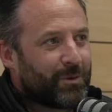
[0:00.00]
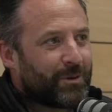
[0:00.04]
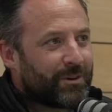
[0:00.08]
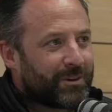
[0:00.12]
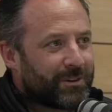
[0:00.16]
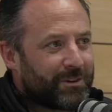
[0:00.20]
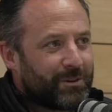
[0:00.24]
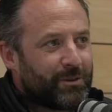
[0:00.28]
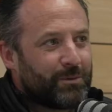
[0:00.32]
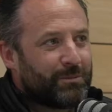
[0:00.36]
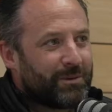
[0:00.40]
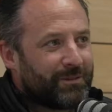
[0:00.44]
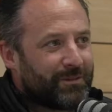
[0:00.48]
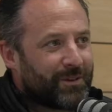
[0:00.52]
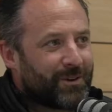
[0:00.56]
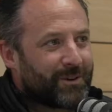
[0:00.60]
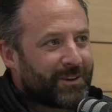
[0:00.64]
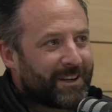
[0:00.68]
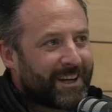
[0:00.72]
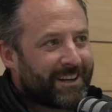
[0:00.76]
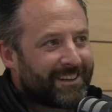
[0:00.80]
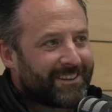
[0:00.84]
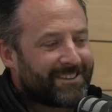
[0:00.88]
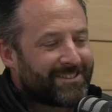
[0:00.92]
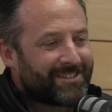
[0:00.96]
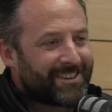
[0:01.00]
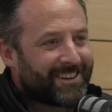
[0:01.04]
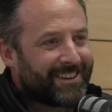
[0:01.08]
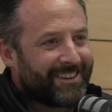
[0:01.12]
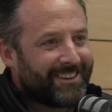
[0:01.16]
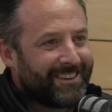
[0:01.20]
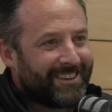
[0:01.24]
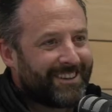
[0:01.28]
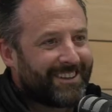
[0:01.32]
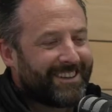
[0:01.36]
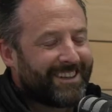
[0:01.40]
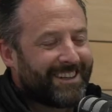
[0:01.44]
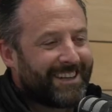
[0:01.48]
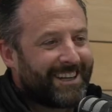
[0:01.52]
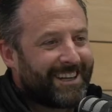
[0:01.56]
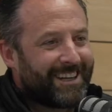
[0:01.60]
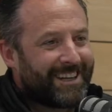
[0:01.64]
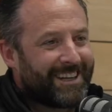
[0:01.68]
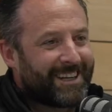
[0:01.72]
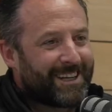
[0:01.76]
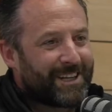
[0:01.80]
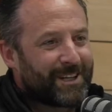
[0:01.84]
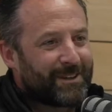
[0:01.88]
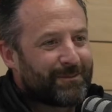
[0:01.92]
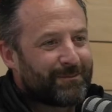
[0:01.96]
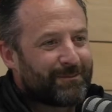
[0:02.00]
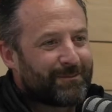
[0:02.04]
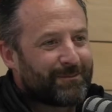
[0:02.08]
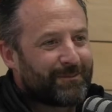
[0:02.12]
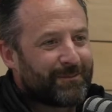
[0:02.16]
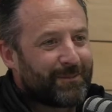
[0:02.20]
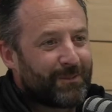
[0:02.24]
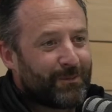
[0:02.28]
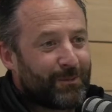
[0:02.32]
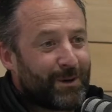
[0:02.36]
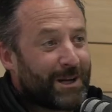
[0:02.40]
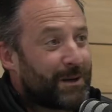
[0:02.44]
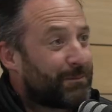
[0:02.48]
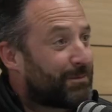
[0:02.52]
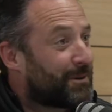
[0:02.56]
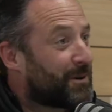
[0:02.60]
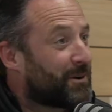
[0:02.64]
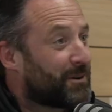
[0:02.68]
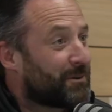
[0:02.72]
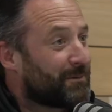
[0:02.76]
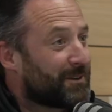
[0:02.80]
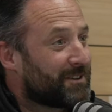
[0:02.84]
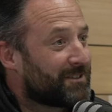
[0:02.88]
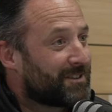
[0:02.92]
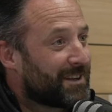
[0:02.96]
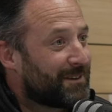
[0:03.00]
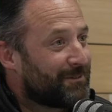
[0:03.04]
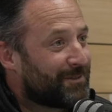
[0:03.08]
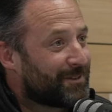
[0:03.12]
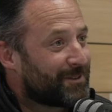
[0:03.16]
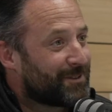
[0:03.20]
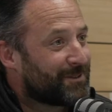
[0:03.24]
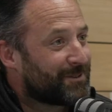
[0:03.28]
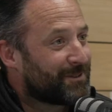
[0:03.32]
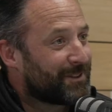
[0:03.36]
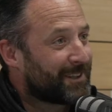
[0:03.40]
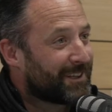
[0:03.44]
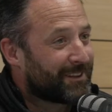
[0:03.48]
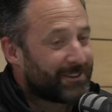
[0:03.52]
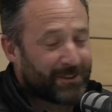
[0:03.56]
or two before that, I'd say. Well, proud of myself for doing it.